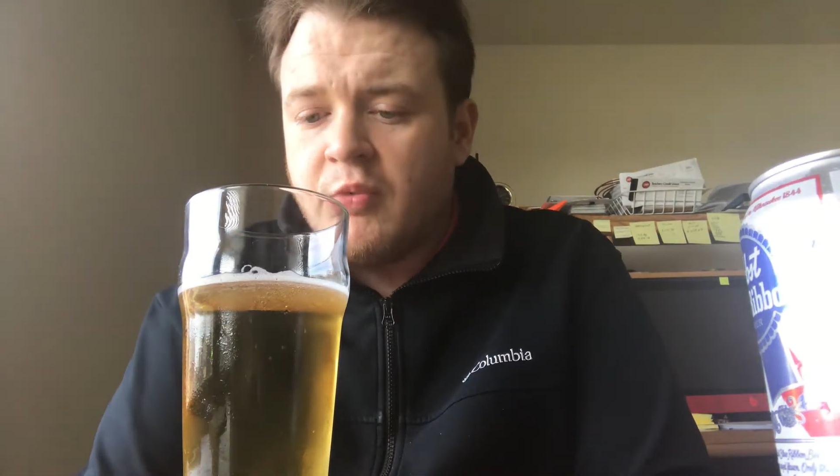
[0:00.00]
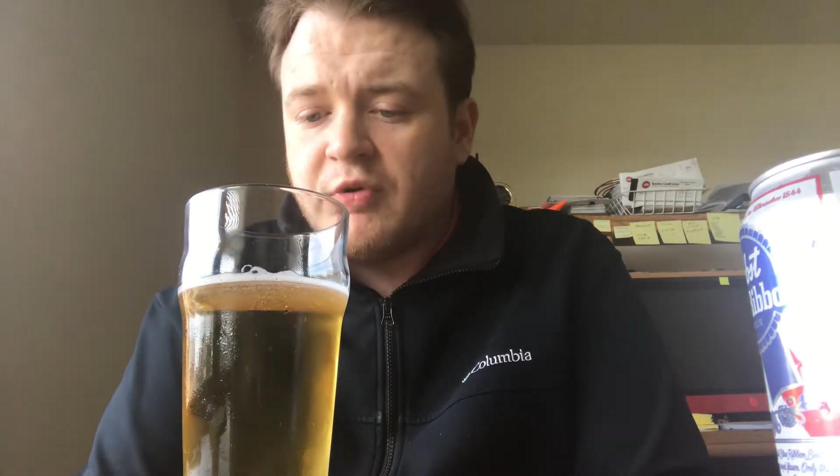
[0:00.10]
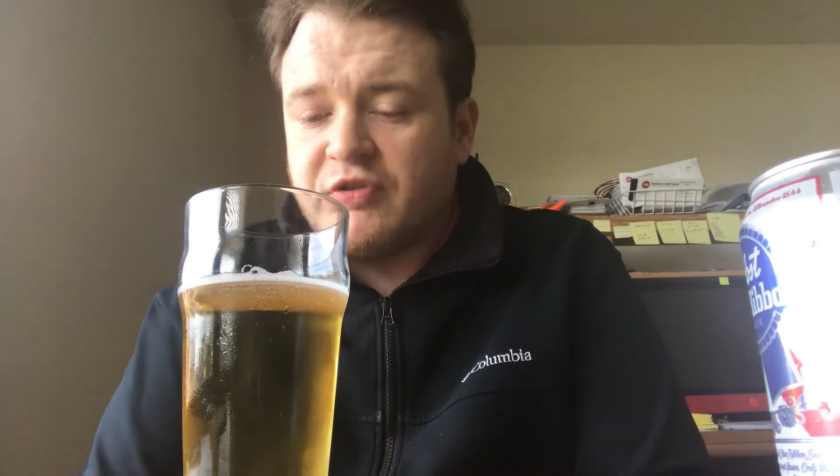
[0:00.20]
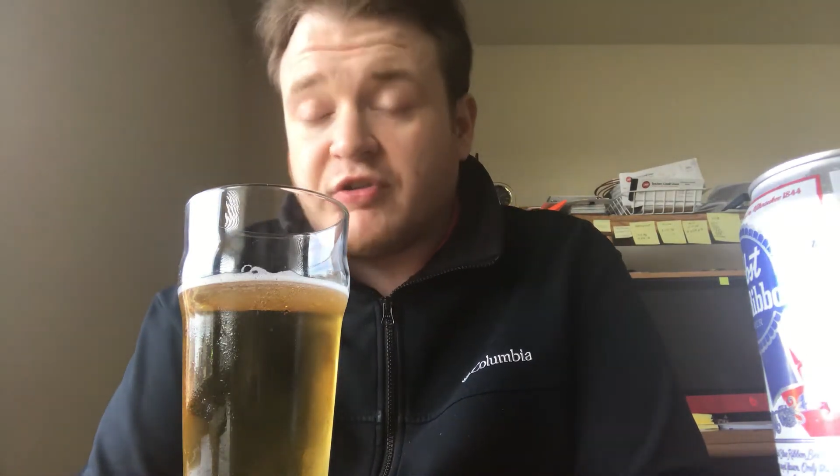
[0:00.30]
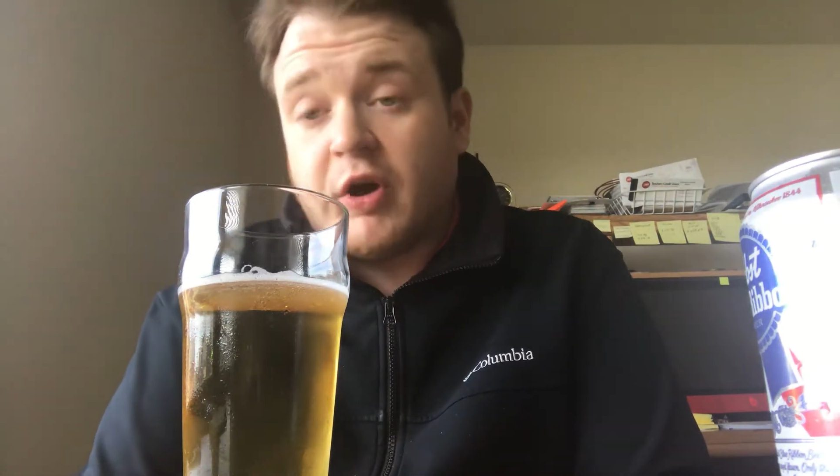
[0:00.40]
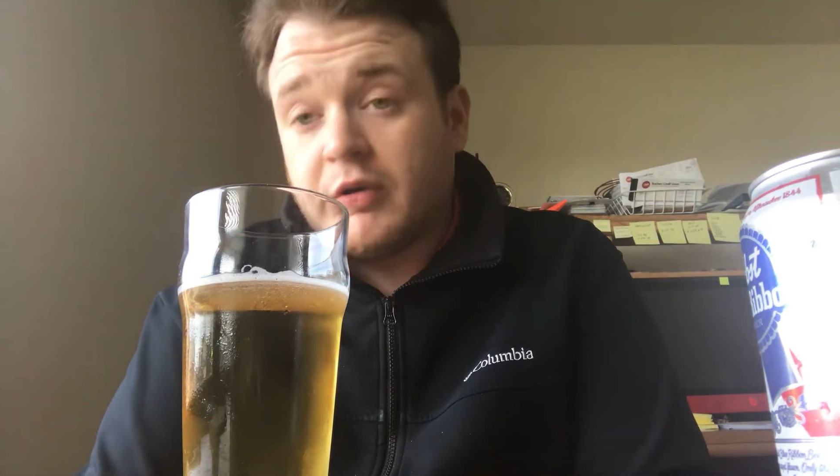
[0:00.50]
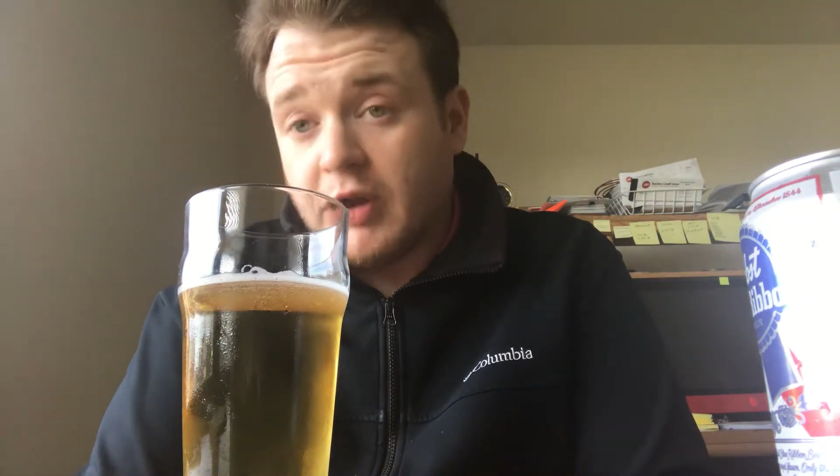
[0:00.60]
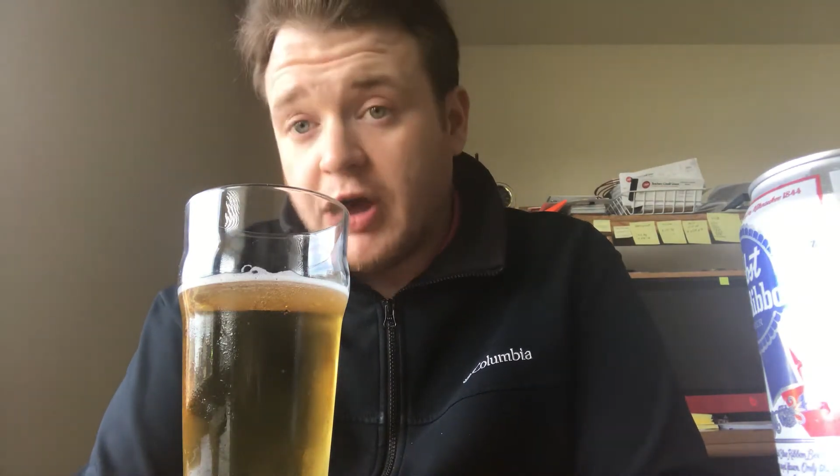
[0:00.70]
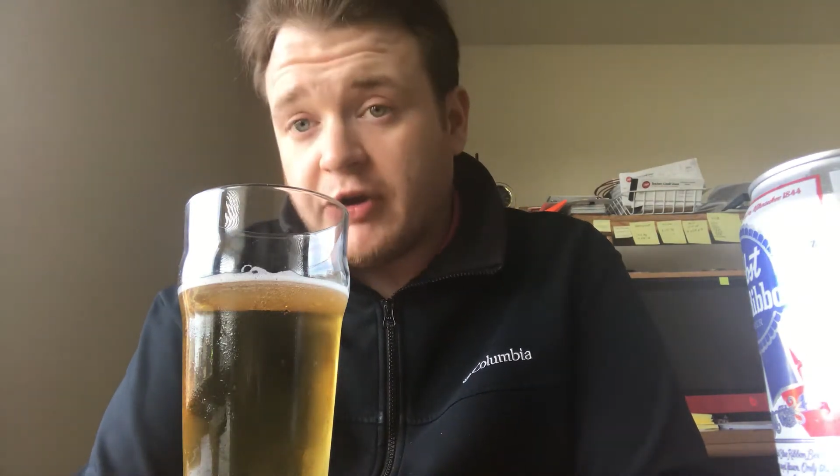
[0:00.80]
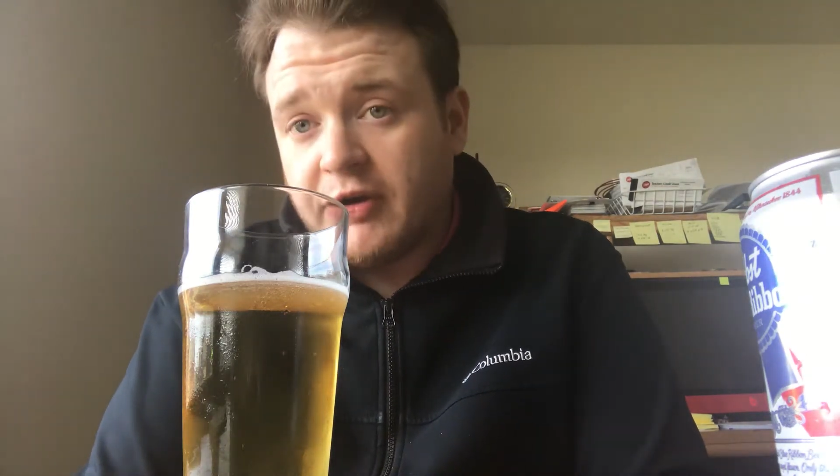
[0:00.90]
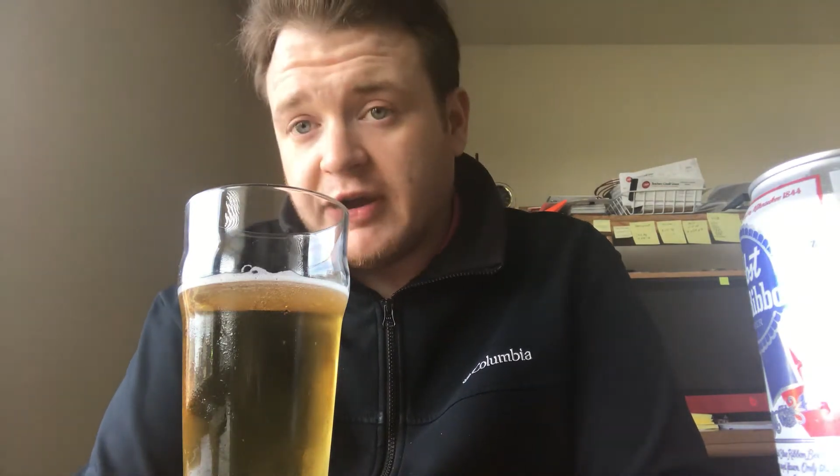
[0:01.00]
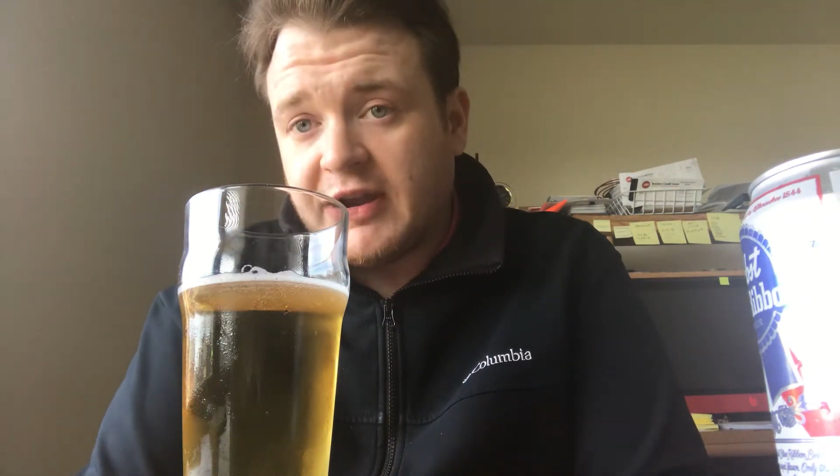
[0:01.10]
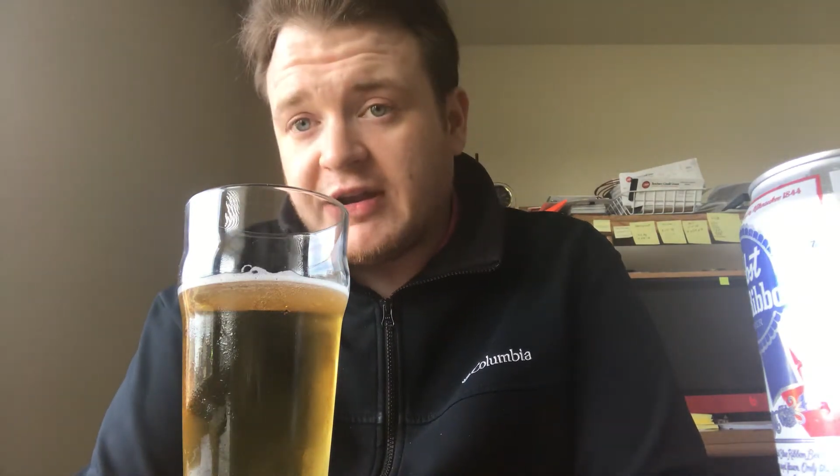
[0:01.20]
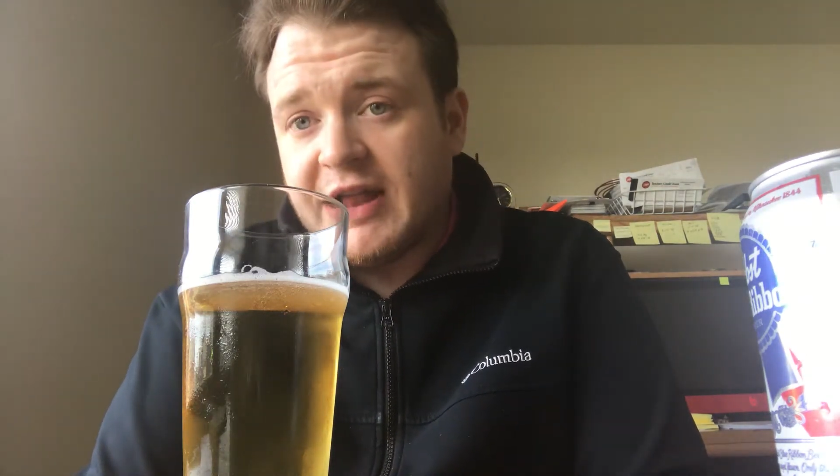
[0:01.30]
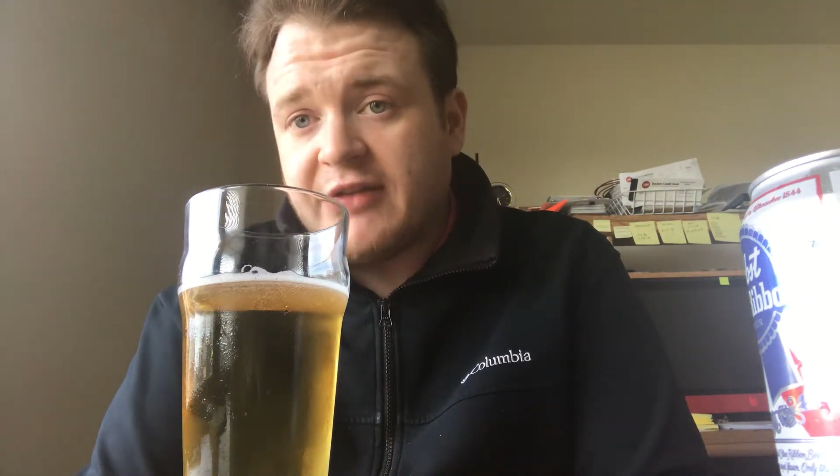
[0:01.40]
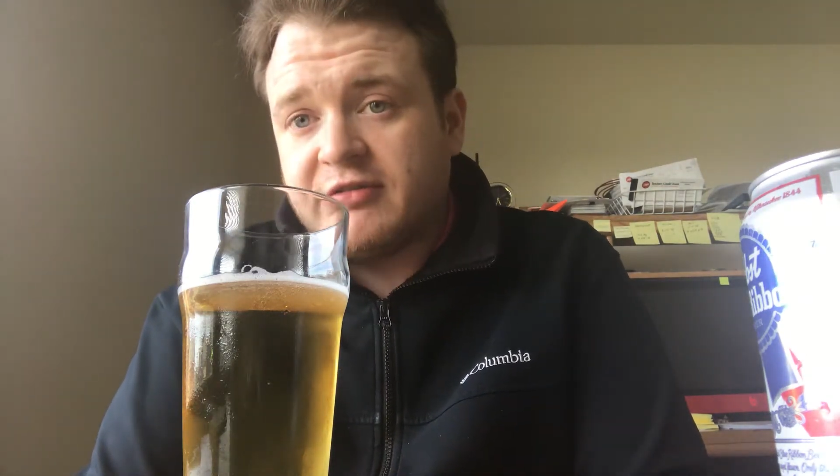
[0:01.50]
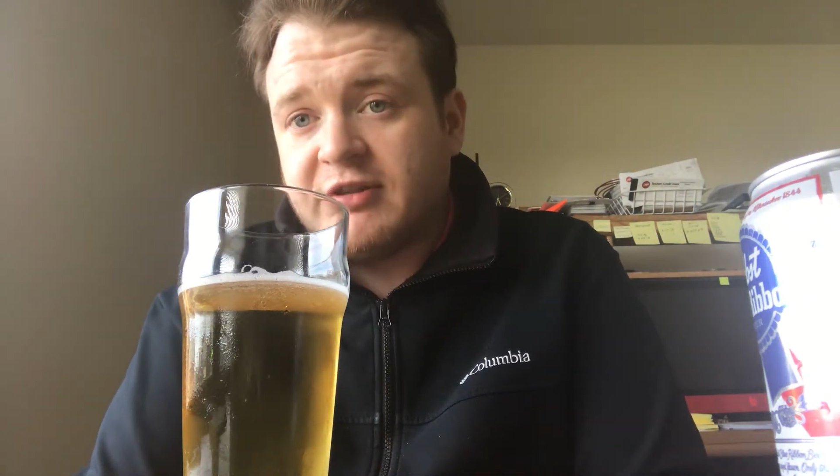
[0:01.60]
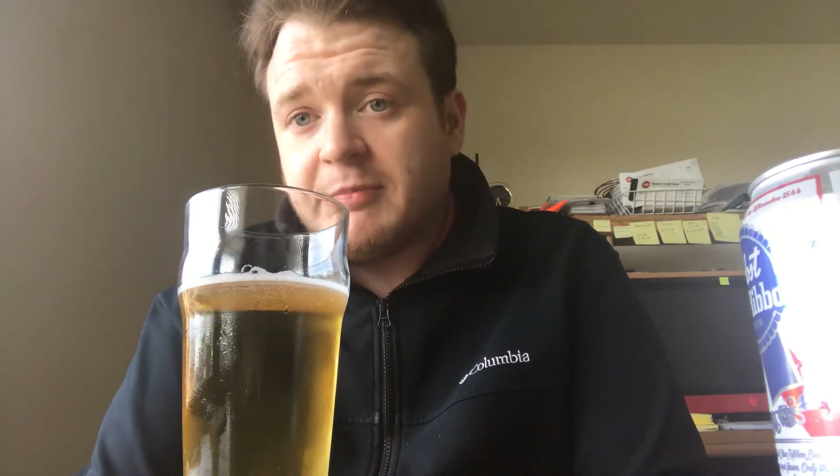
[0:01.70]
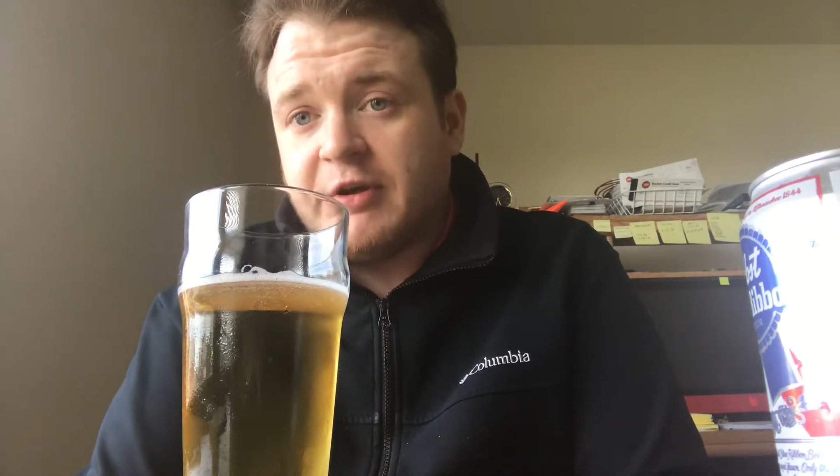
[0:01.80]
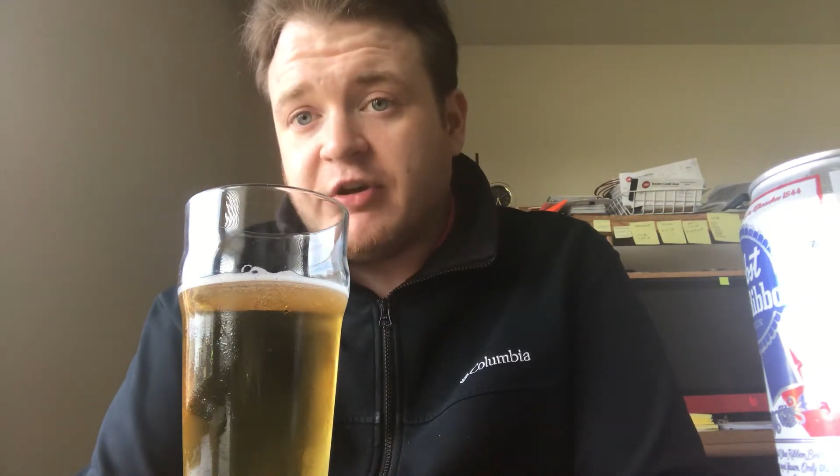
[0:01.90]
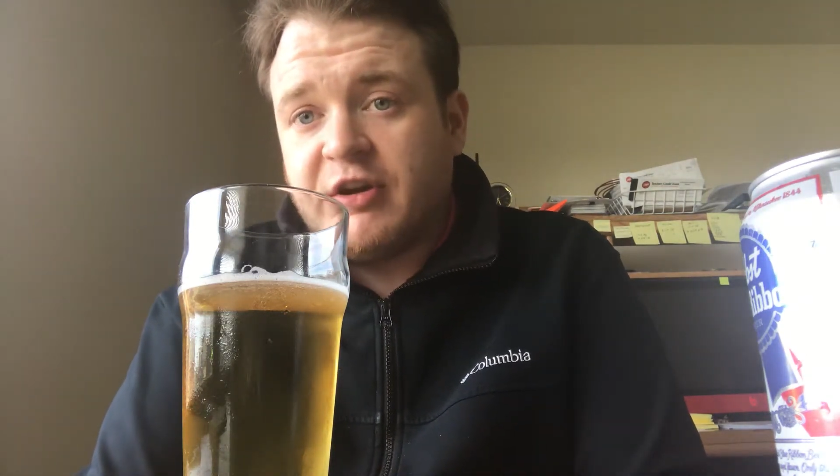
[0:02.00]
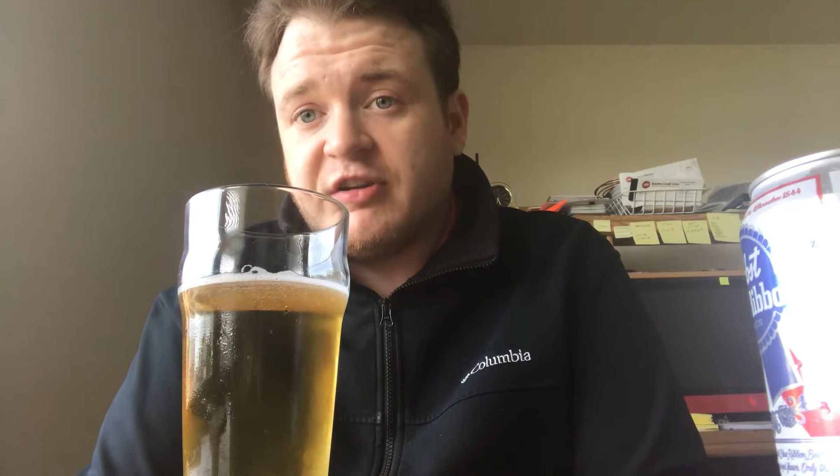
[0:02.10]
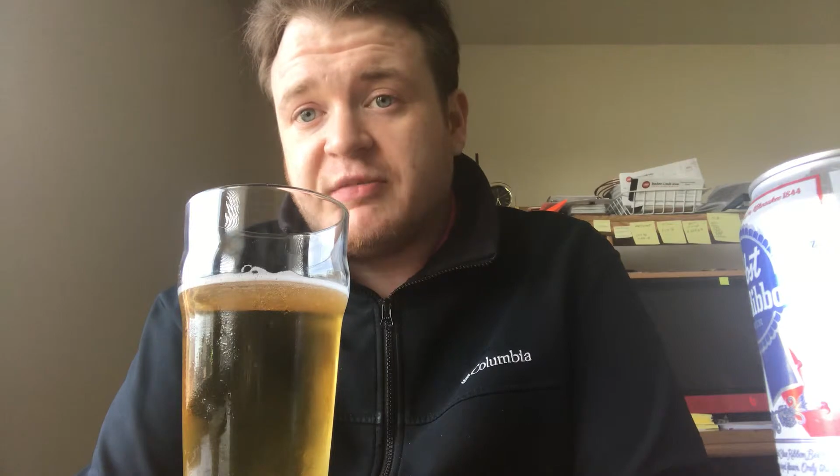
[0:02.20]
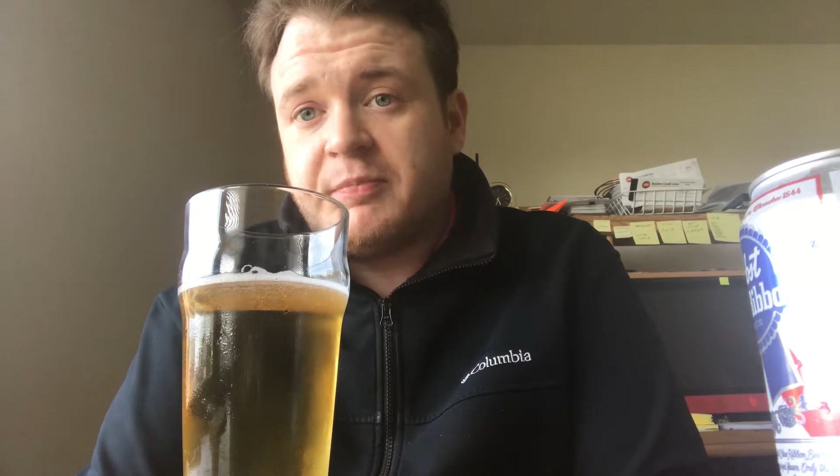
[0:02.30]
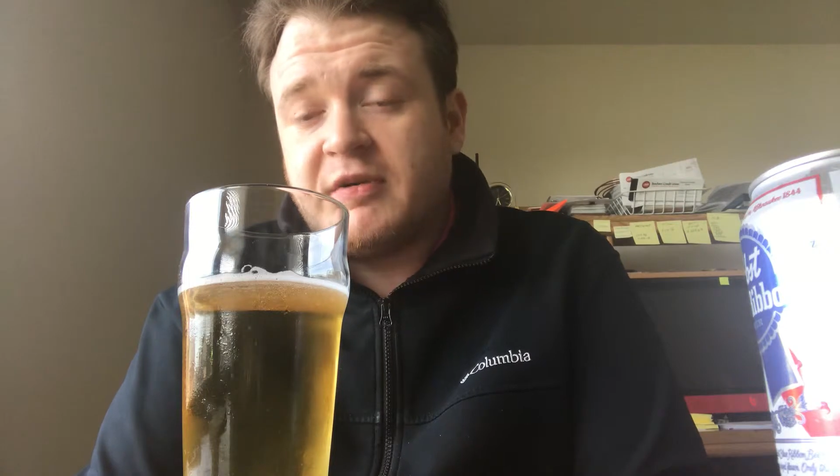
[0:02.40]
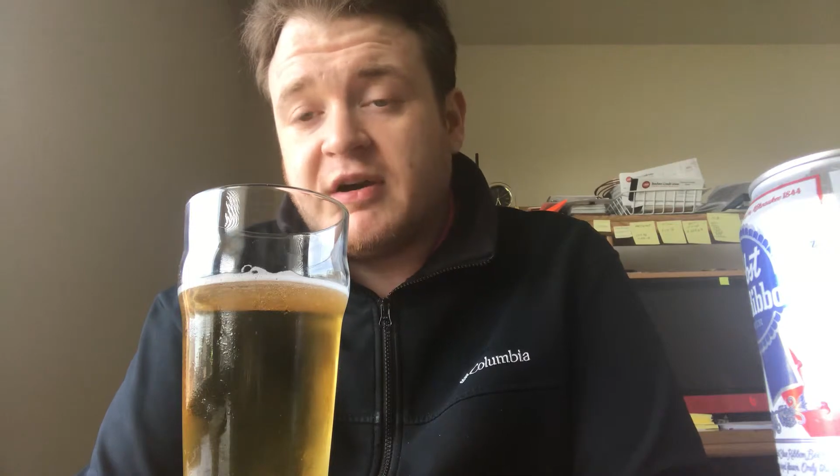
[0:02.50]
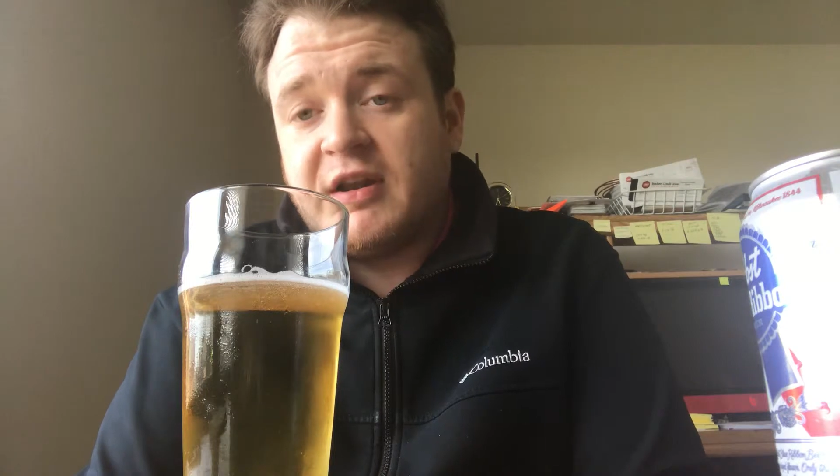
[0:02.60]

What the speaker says: which is called lagering, and allows it to be crisp,